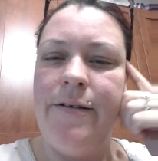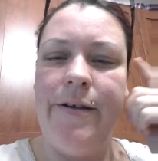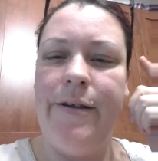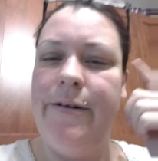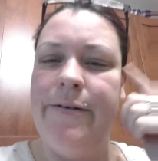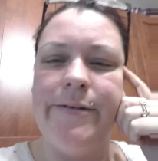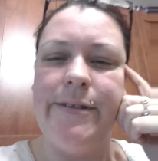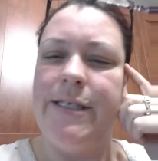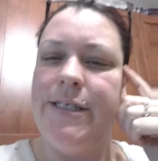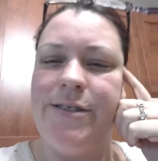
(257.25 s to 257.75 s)

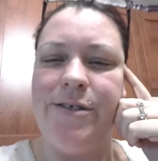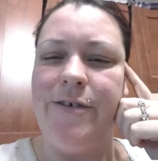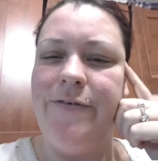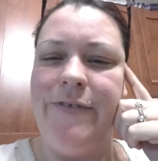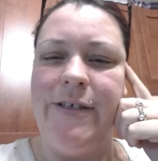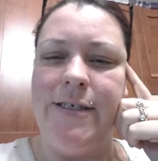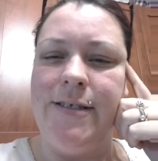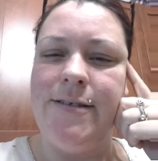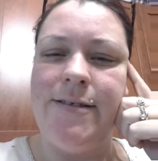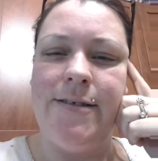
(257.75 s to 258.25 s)
you don't
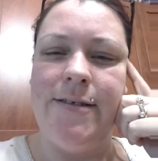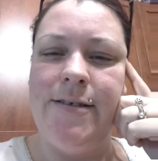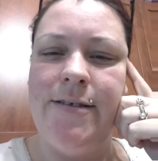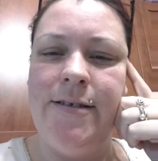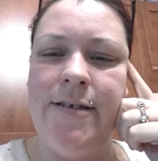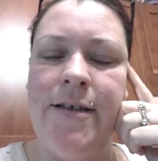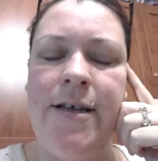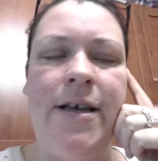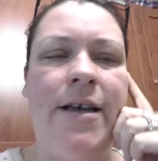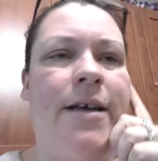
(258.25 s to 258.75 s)
deserve this,
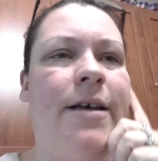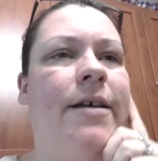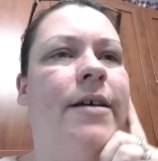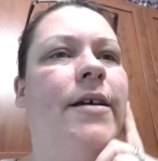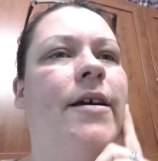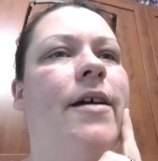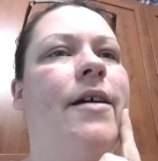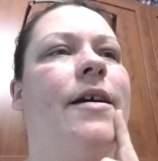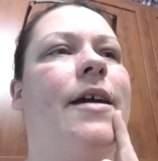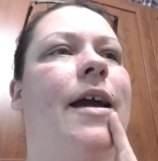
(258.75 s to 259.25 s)

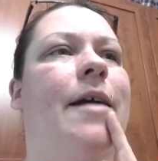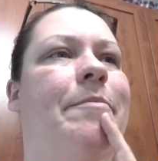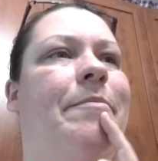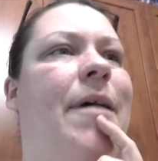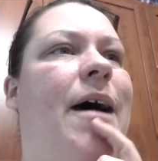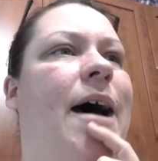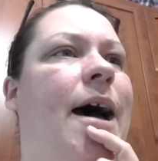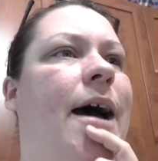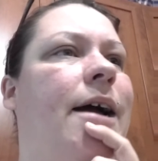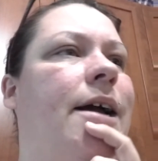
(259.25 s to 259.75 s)
came
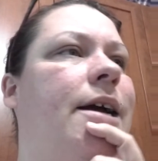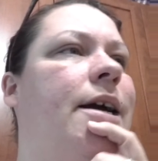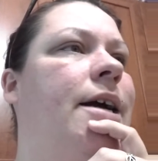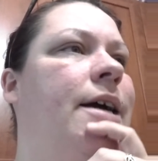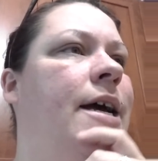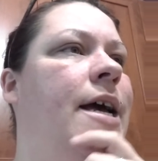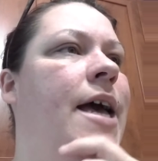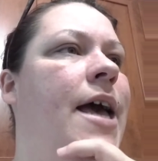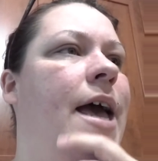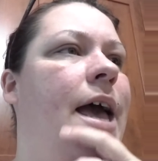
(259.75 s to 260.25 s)

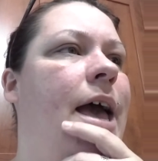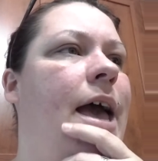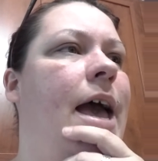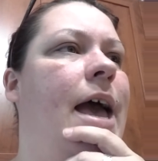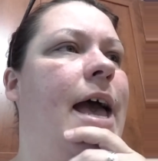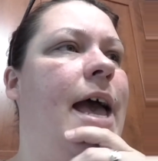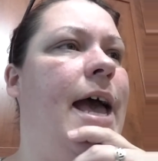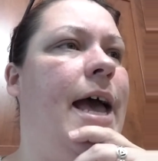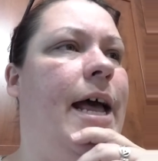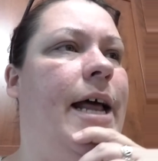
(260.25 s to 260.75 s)
back.
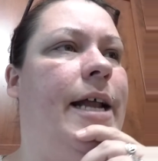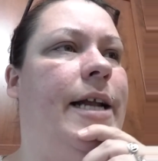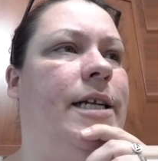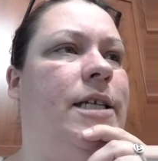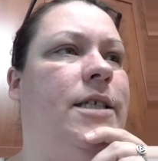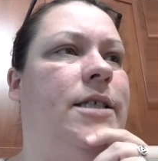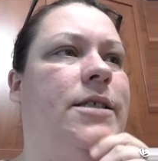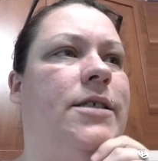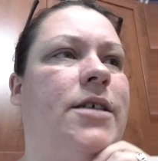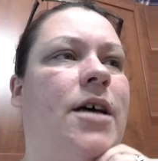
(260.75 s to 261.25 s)

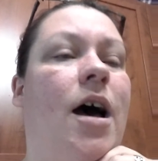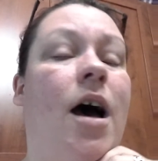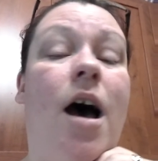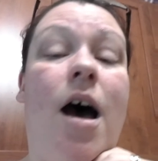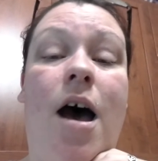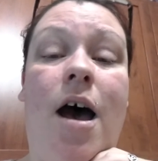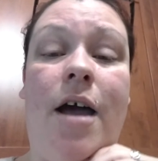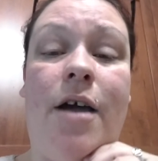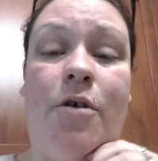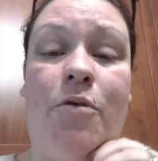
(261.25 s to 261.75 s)
And
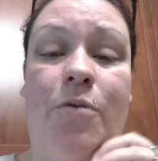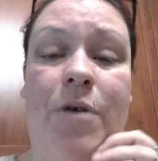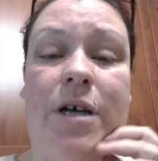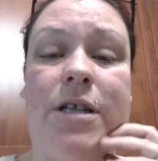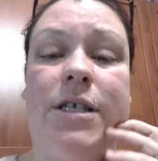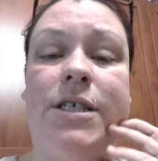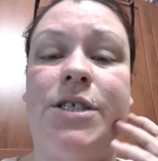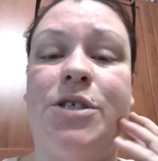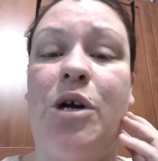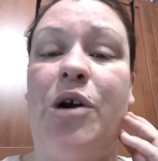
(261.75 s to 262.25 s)
I
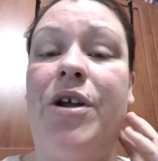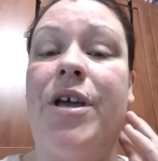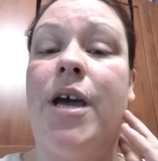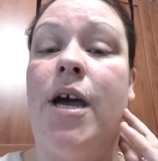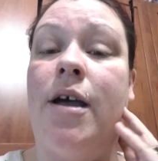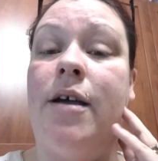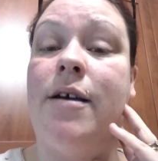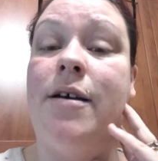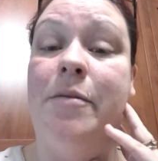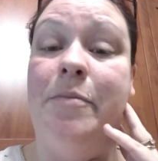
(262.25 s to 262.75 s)
quickly started
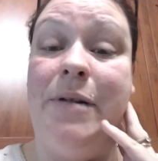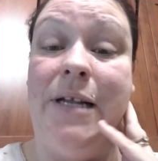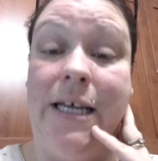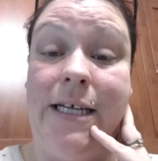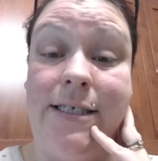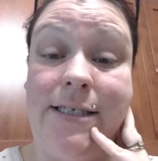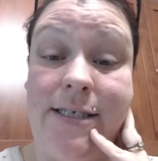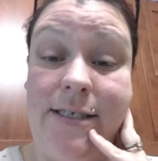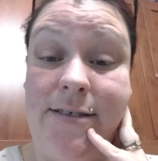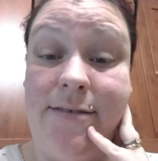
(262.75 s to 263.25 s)
getting
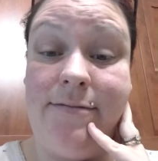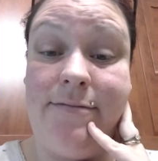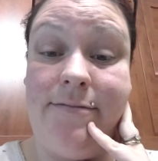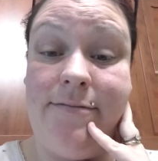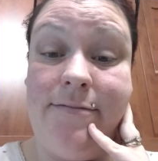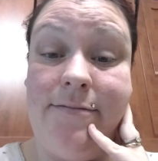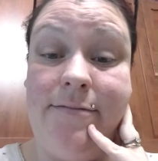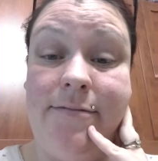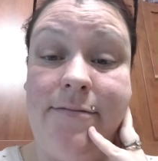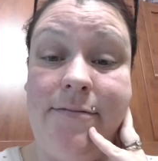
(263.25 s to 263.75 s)
complacent,
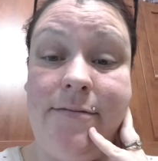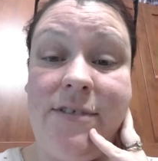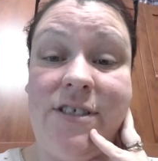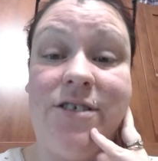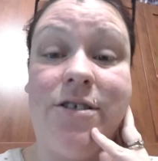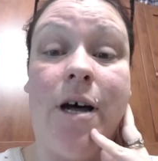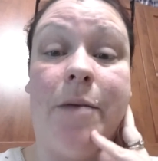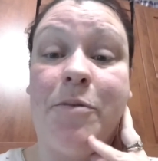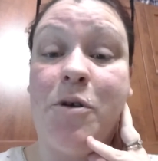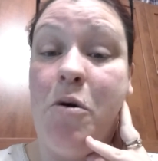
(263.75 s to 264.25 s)

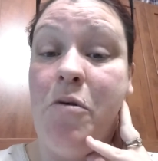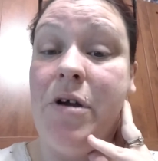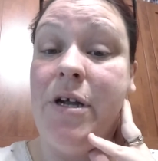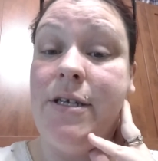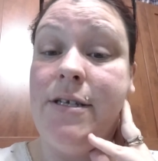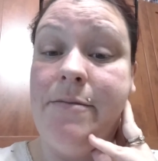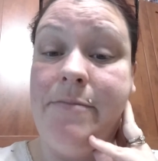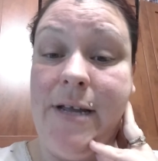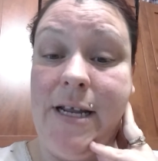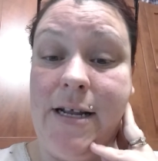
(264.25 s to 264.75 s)
stopped
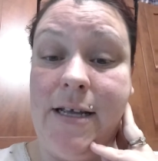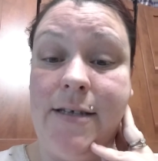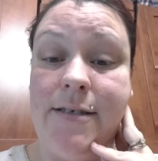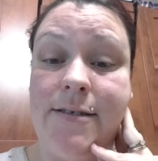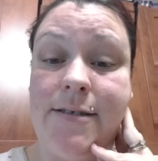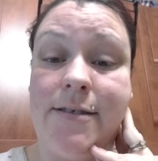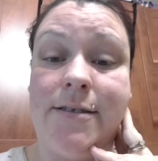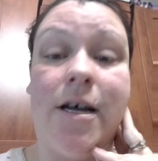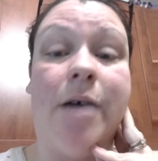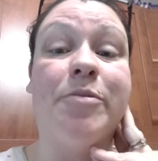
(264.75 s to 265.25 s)
going to
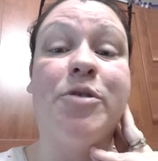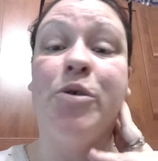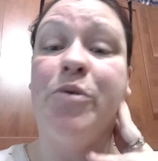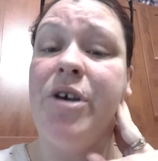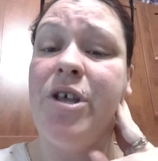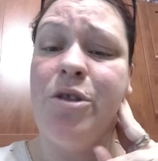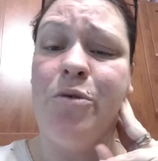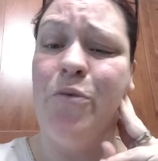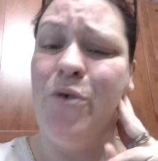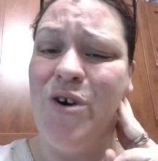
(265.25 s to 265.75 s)
meetings, stopped
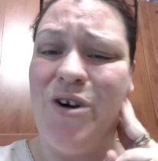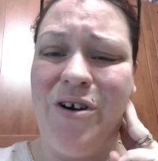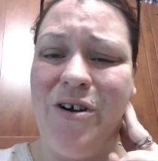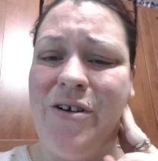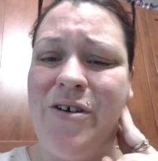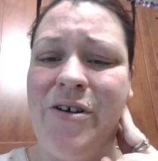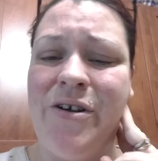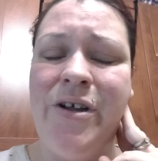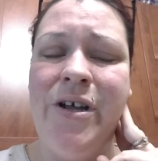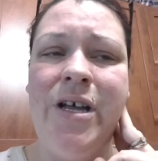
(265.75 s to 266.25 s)
doing the
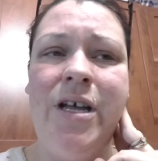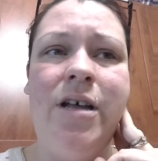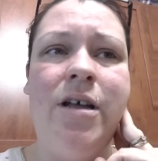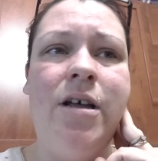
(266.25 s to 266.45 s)
work.